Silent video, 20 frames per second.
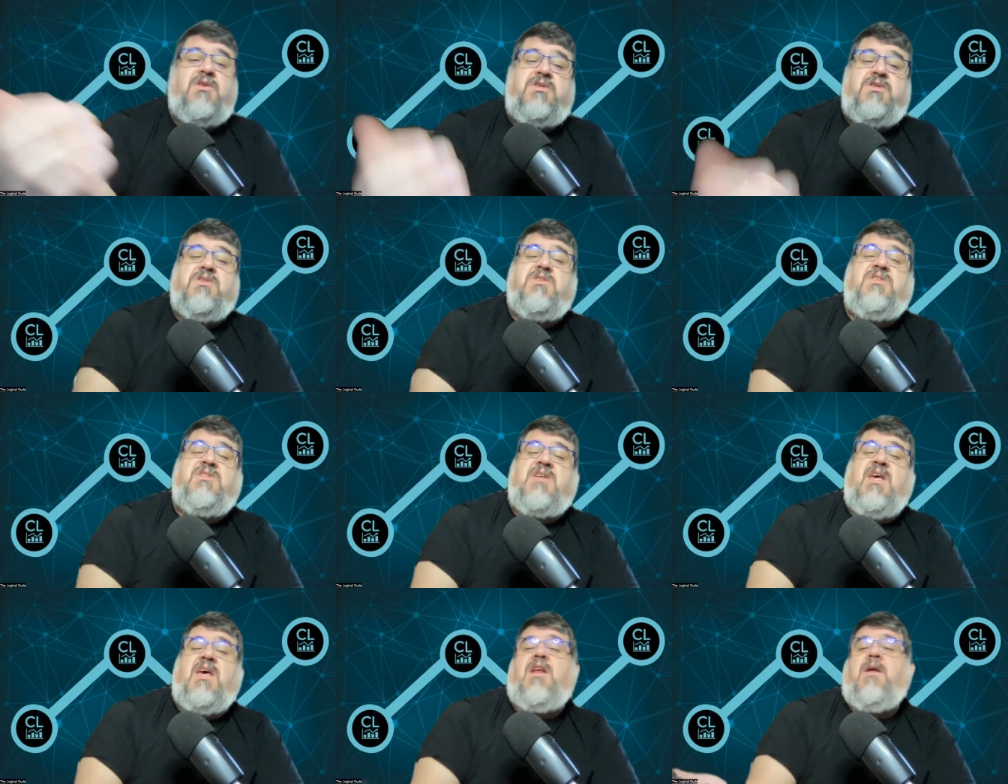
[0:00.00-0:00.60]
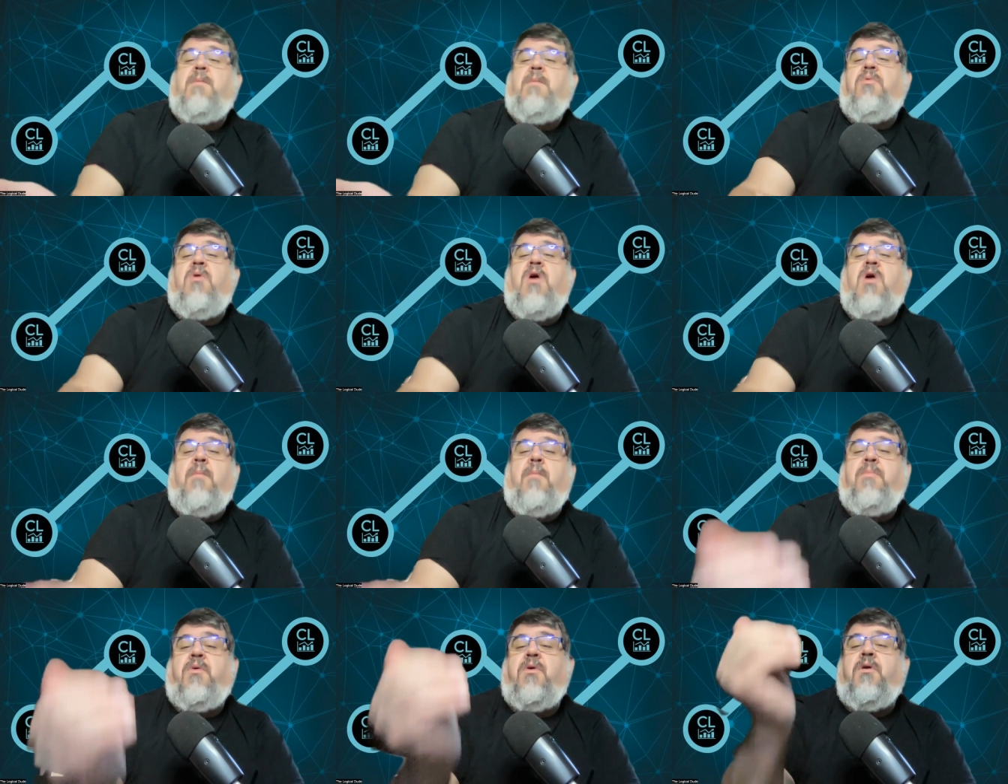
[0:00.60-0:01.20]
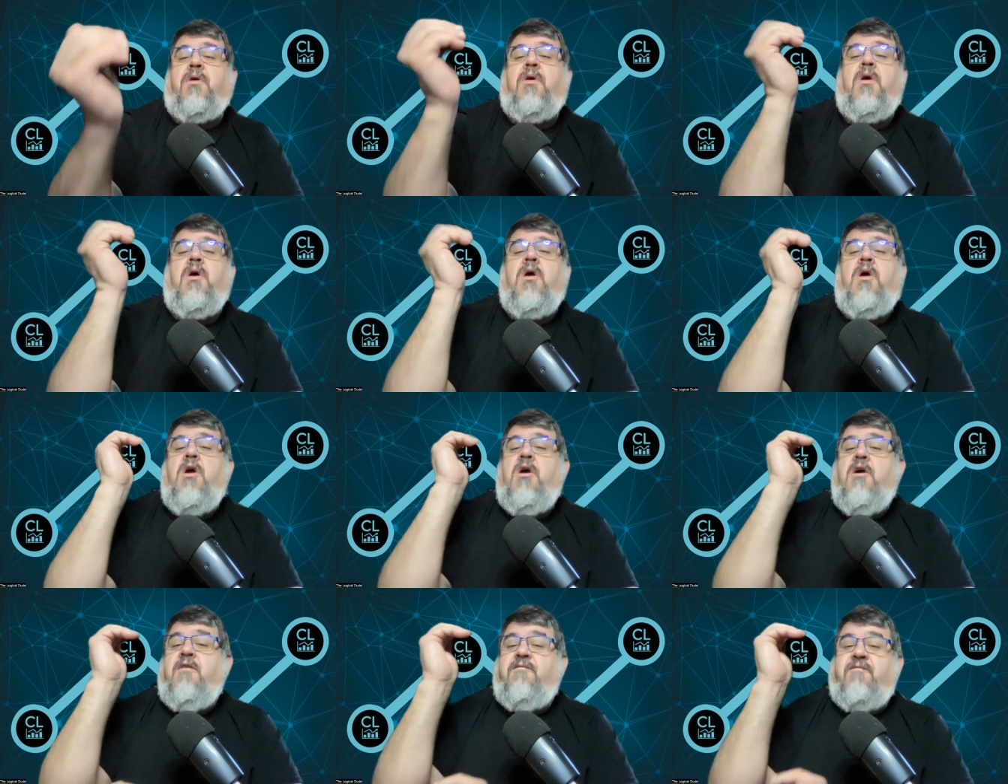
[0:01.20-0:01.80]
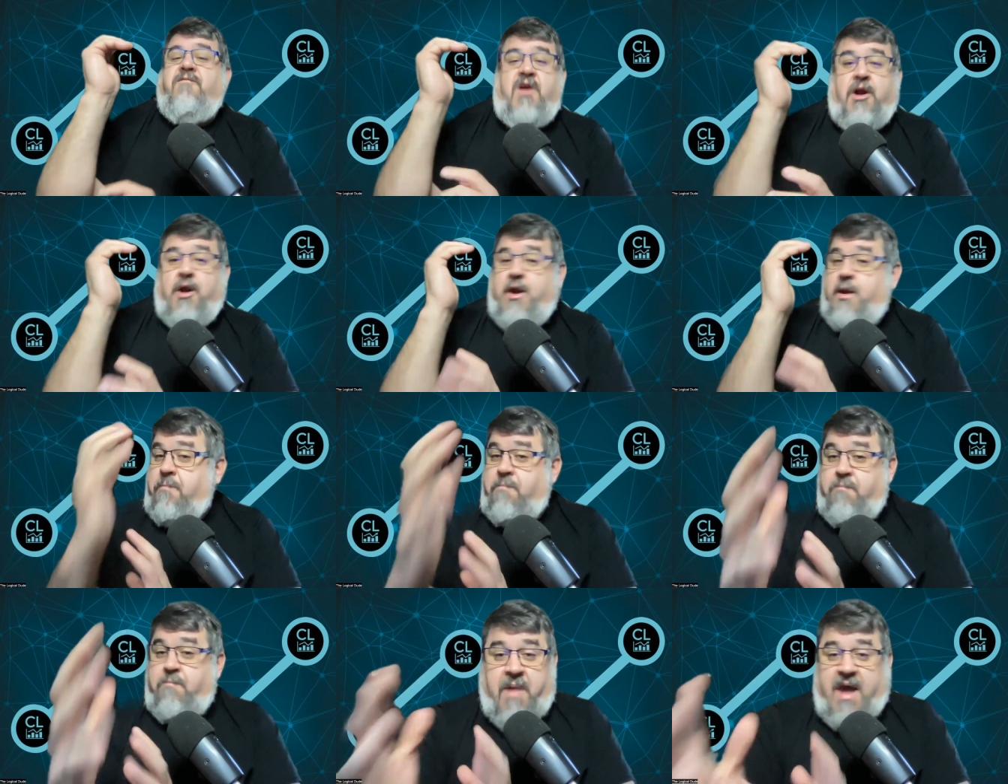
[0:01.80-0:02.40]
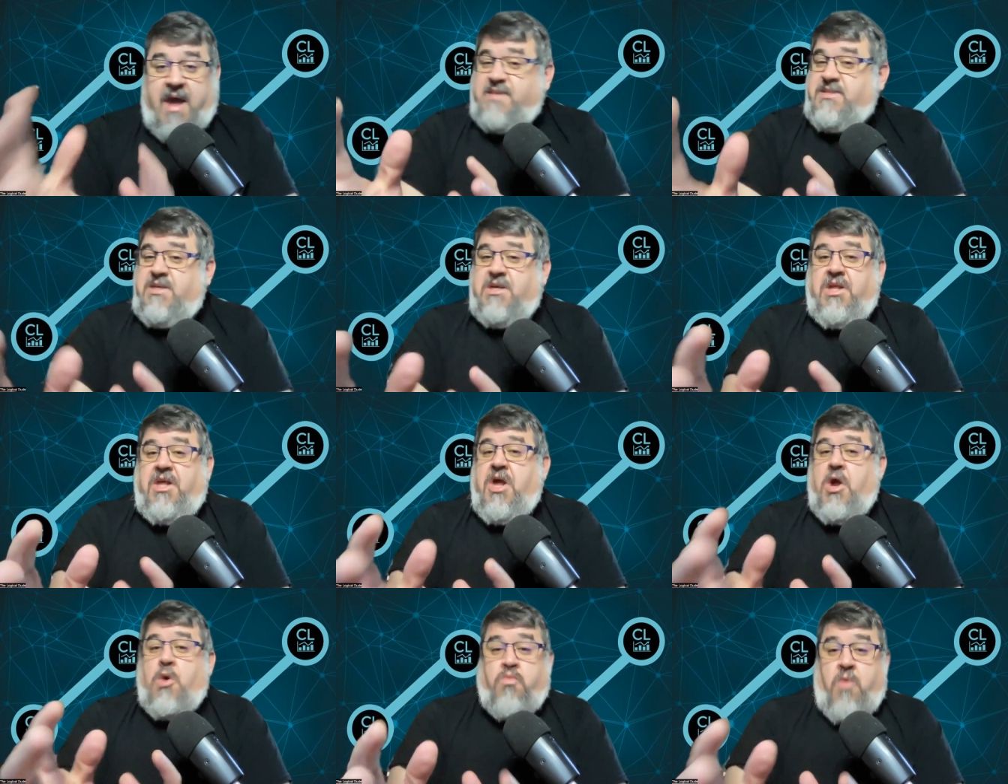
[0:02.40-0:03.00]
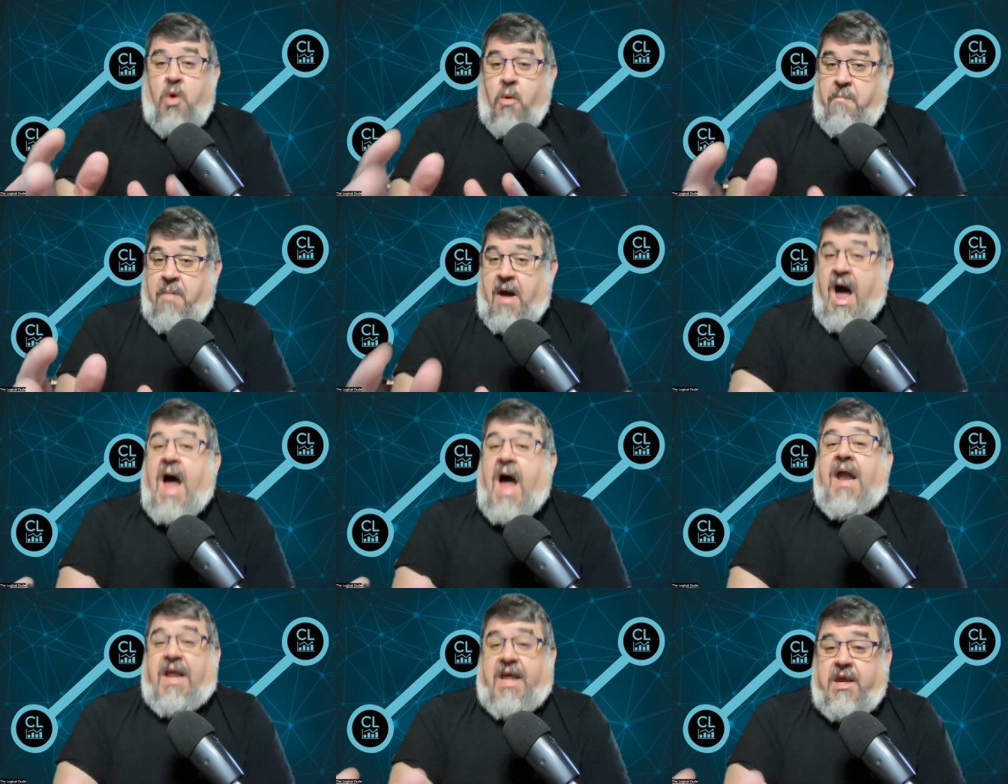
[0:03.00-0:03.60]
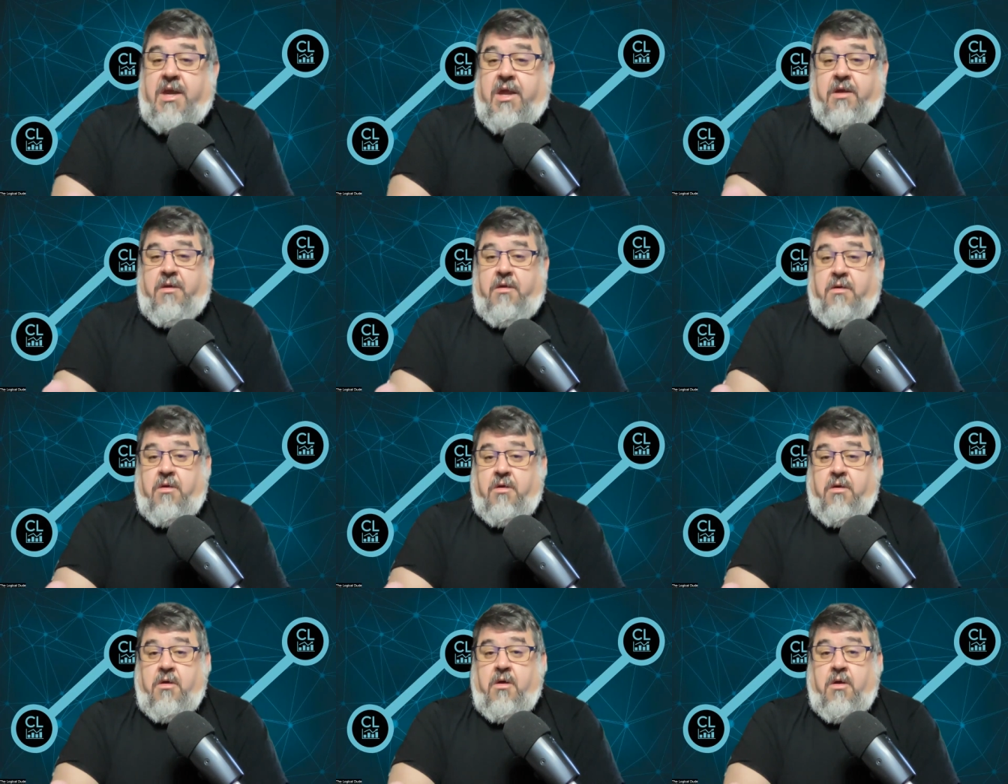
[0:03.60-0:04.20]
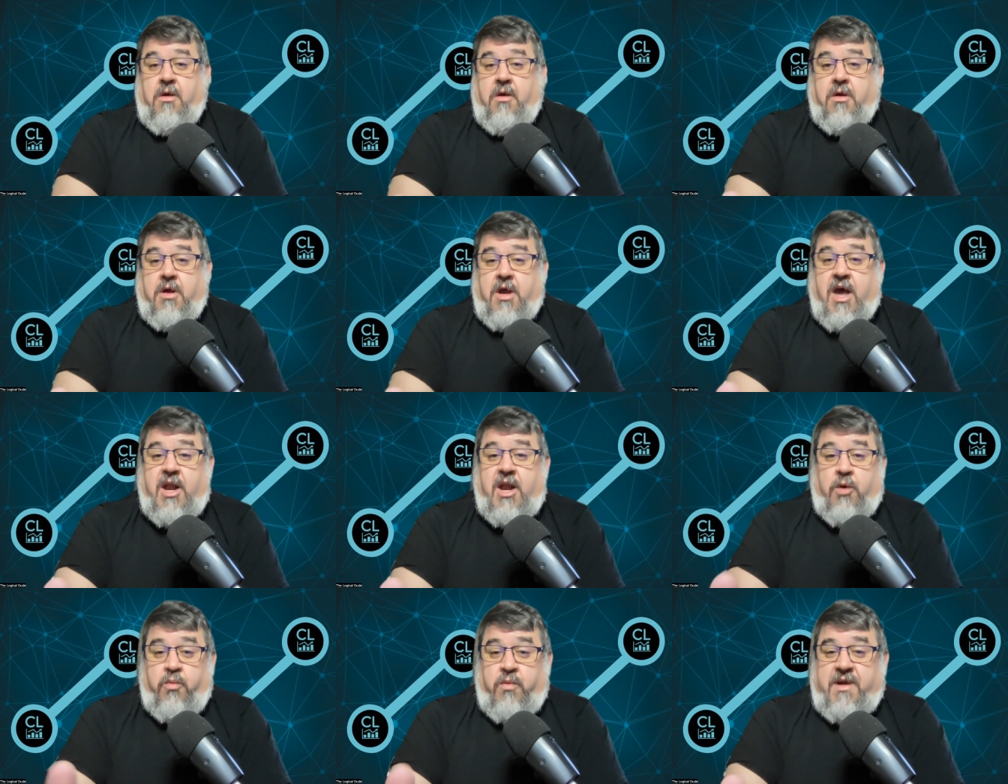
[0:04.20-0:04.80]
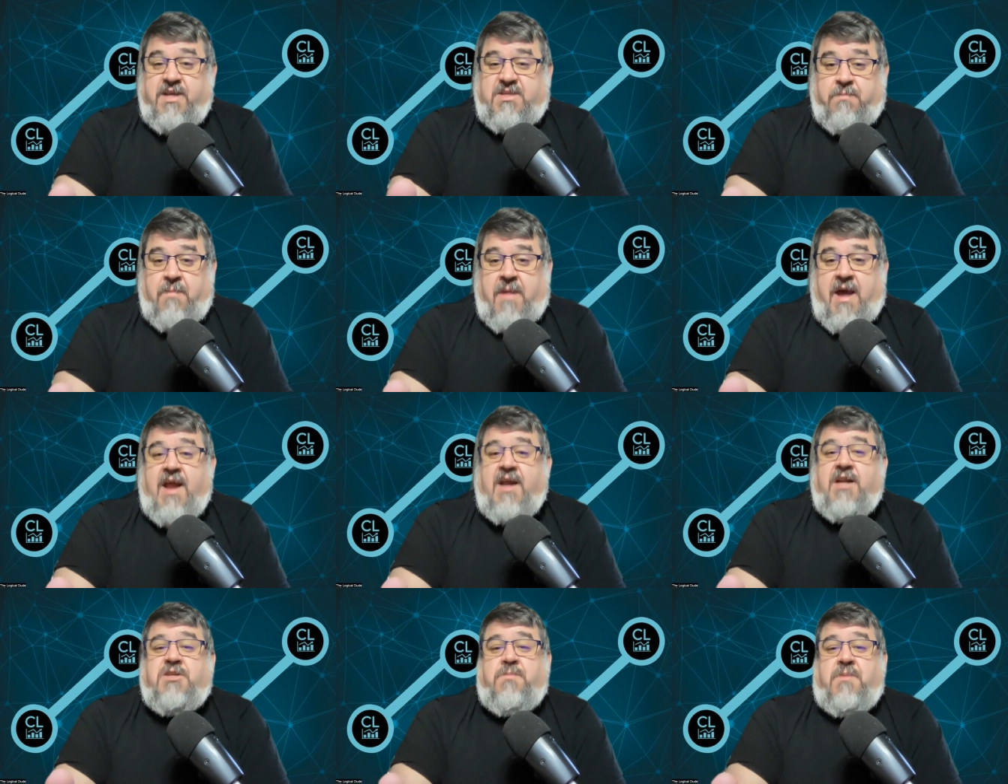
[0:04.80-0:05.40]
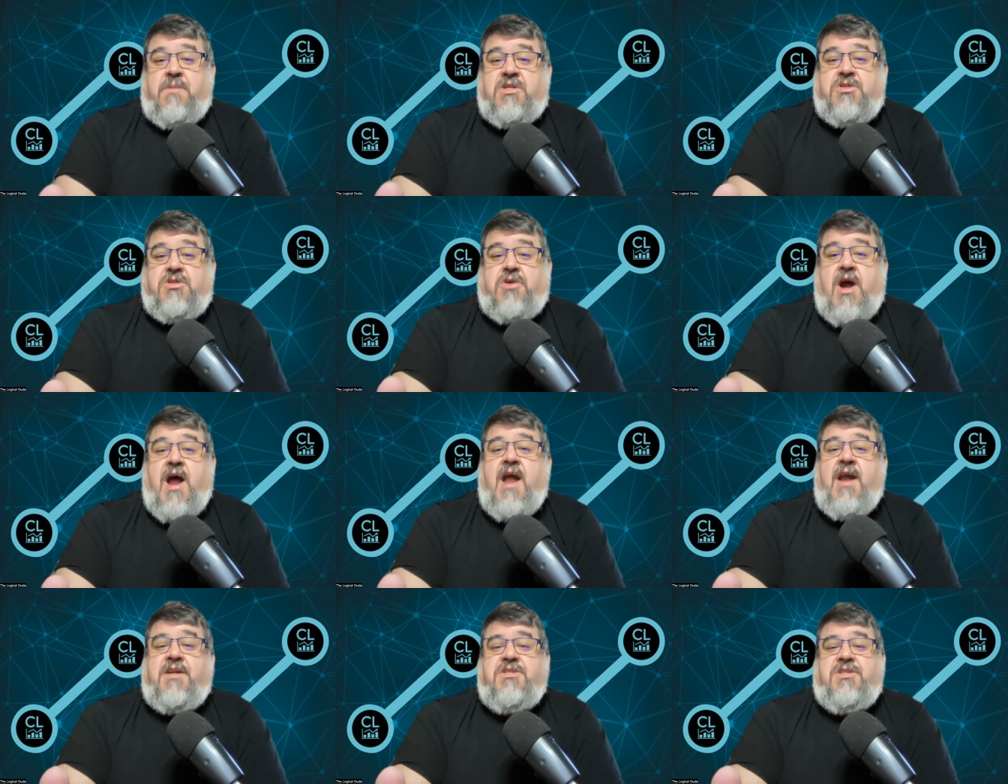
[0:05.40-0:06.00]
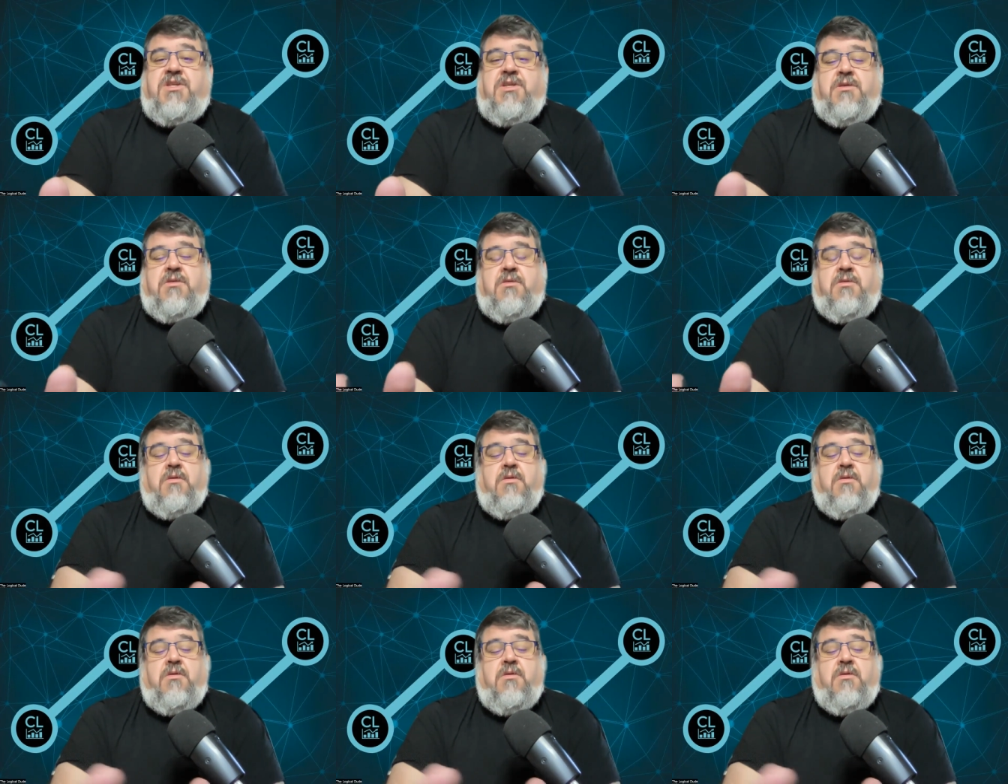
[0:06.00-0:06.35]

that you're setting a proper, very basically a robotic kind of risk management strategy.